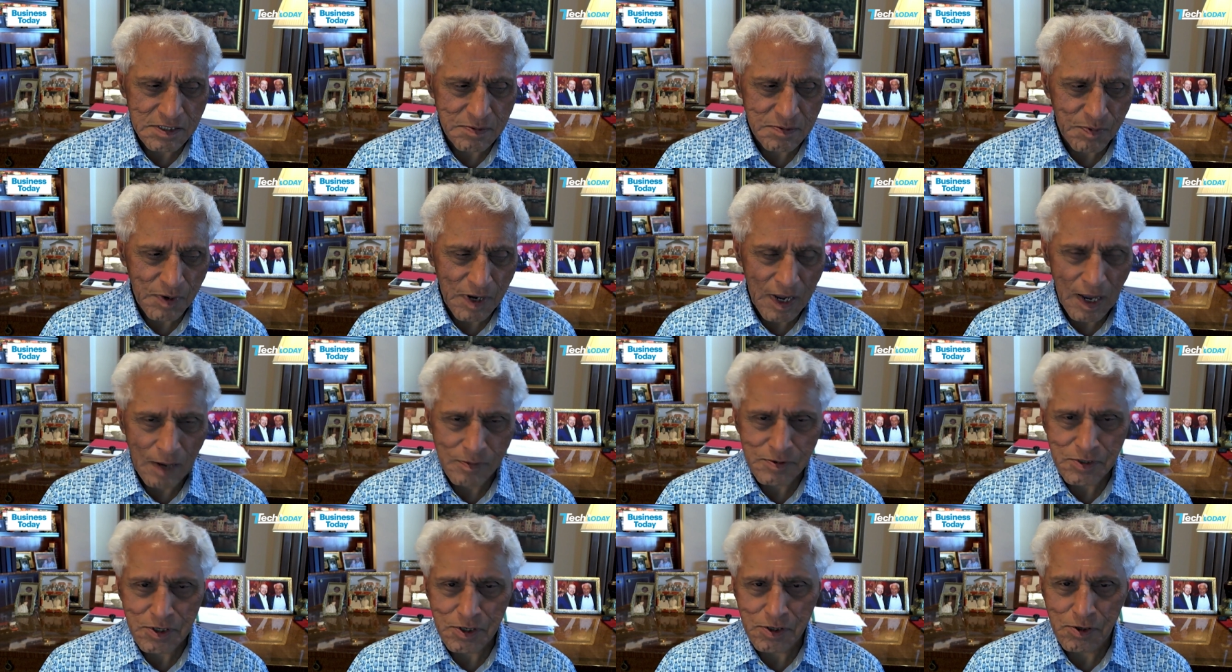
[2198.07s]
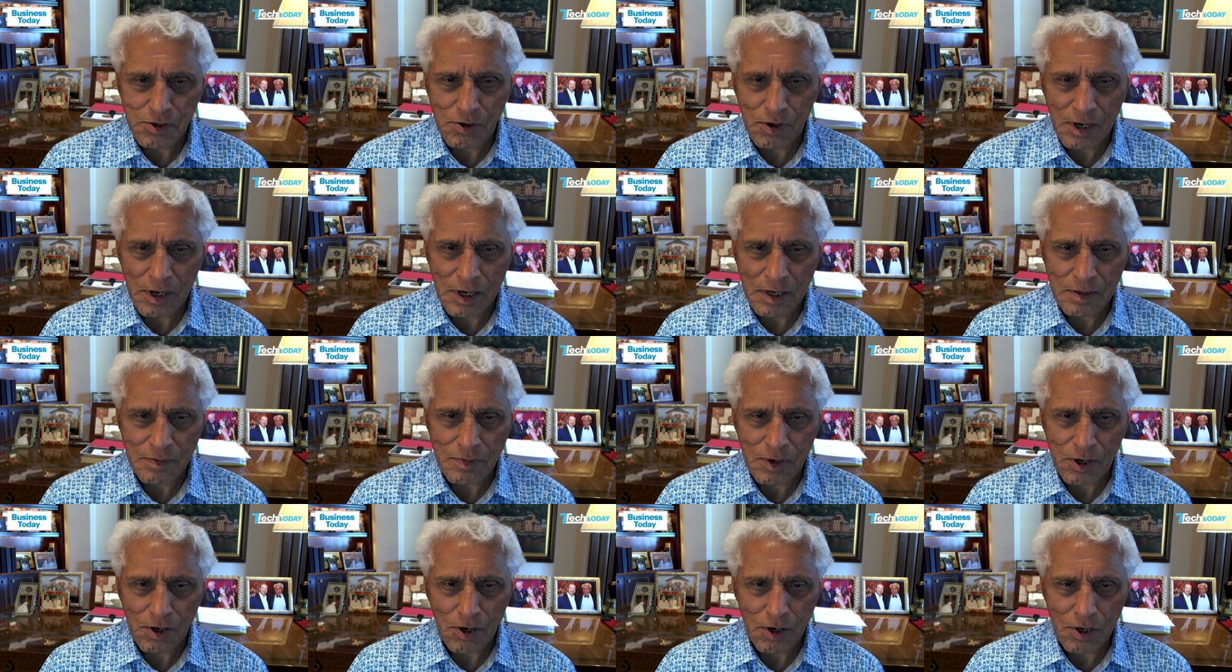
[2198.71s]
Perhaps you're doing
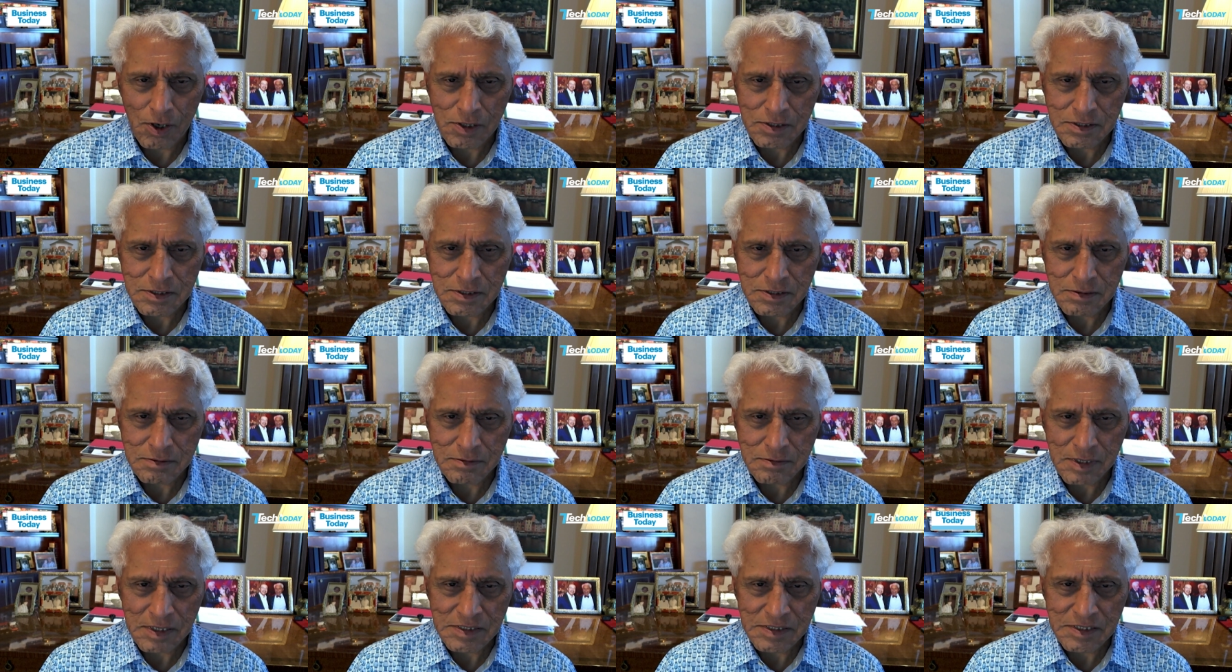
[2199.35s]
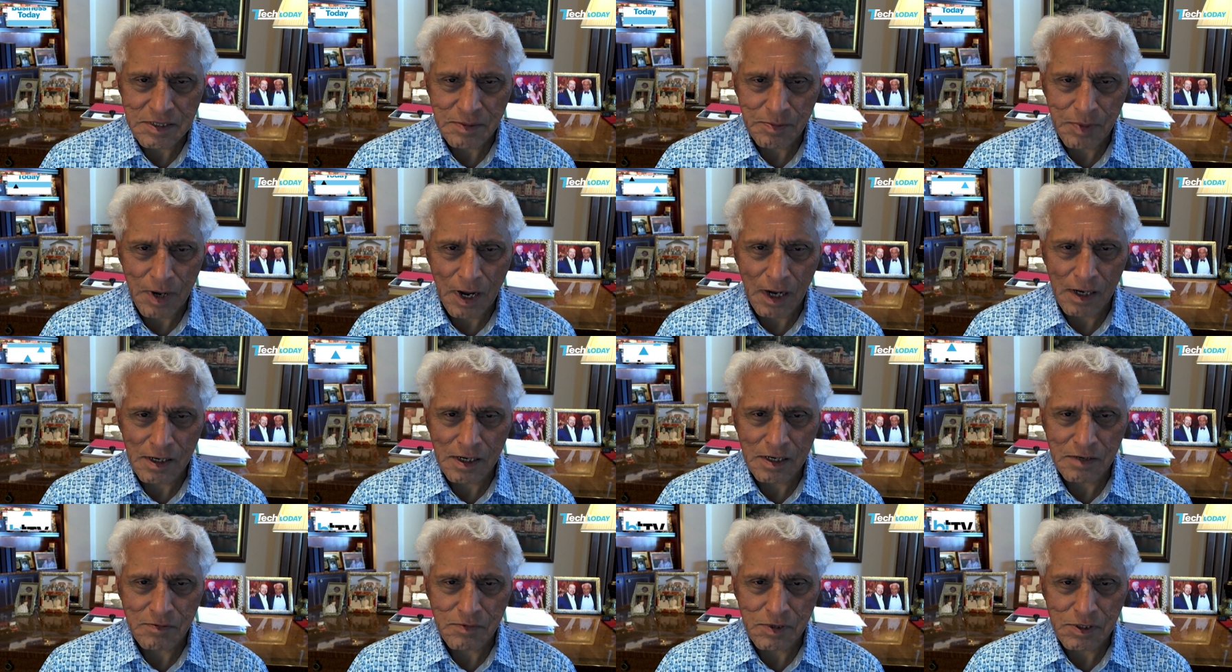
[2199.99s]
it because it's a
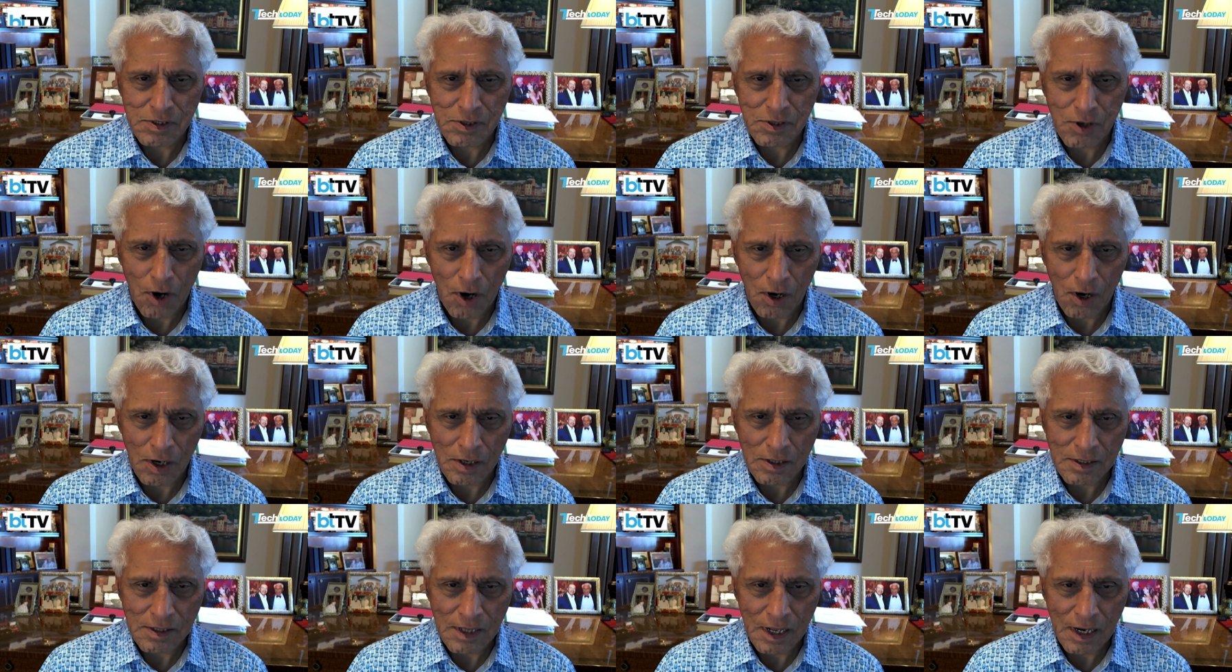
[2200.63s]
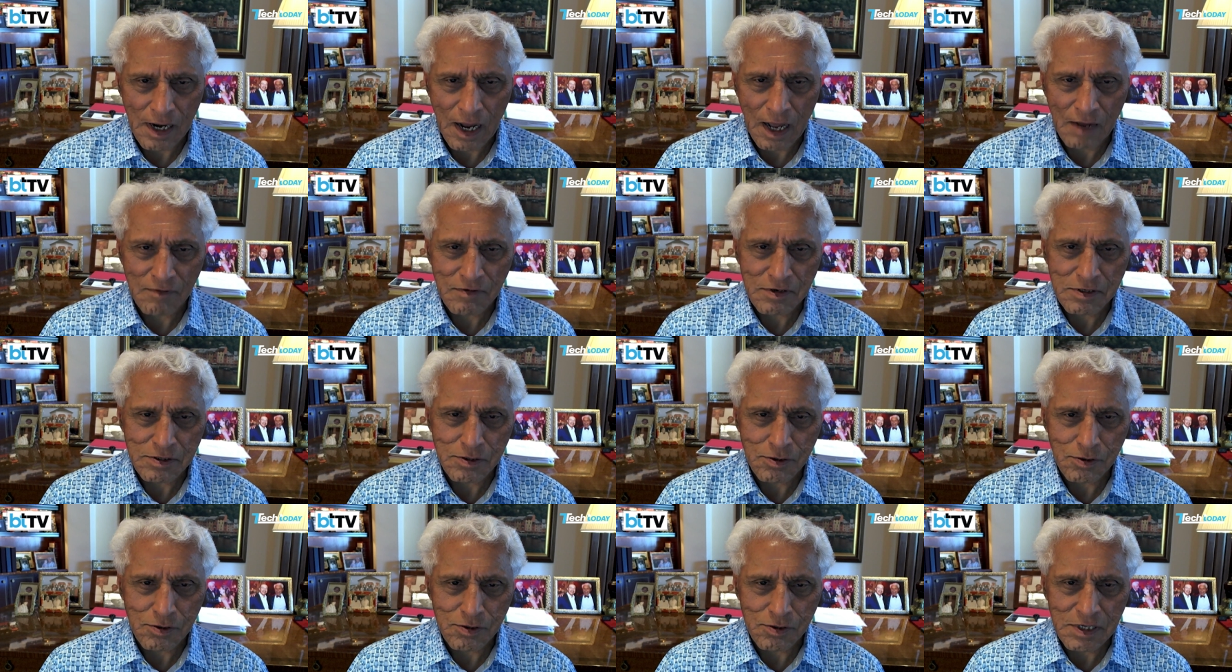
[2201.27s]
bargain with God that I will
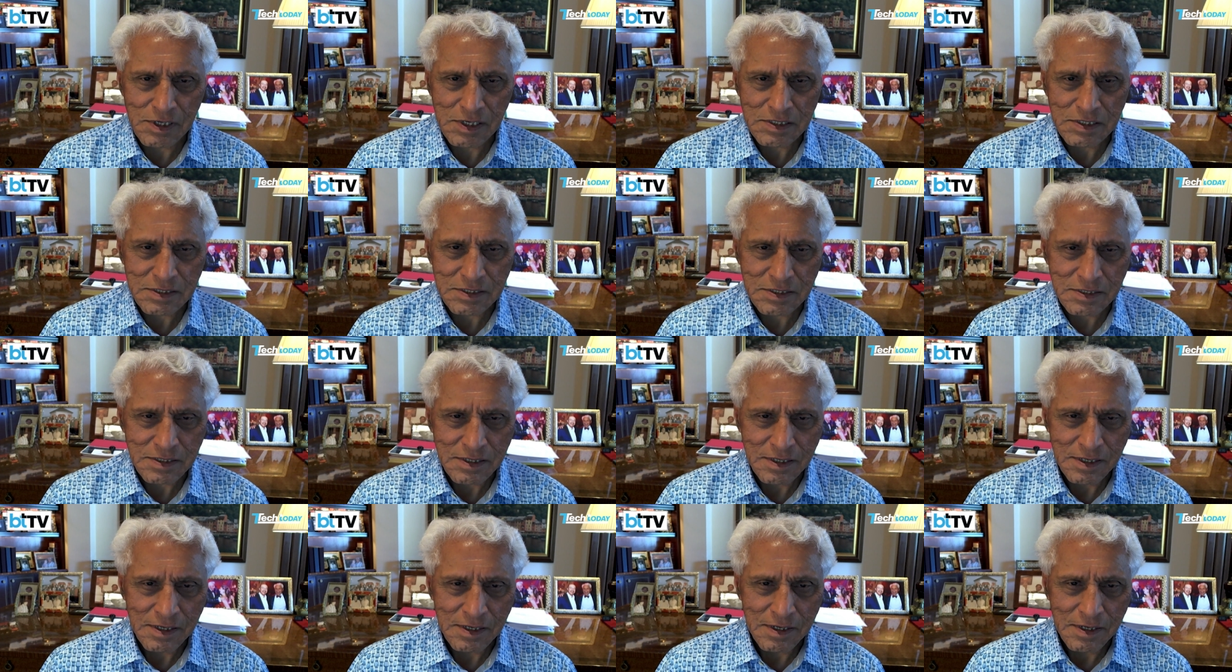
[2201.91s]
do this